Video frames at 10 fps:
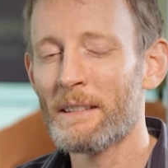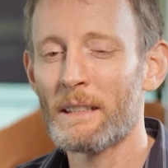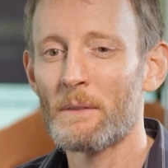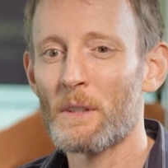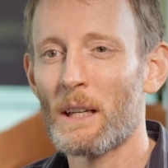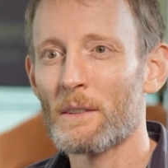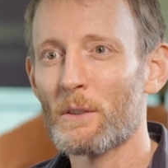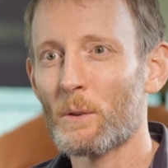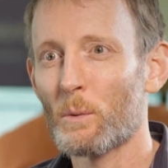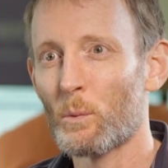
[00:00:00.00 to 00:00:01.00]
this gives
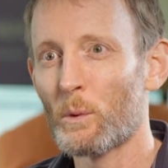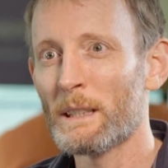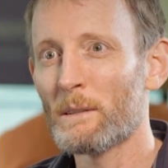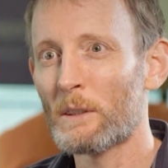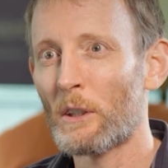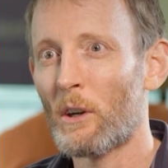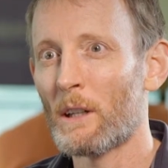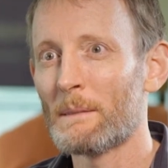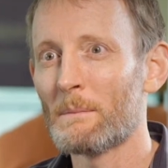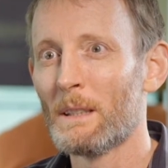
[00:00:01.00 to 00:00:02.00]
us
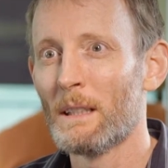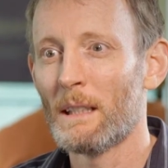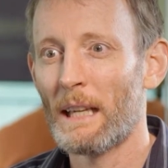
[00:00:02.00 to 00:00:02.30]
real-time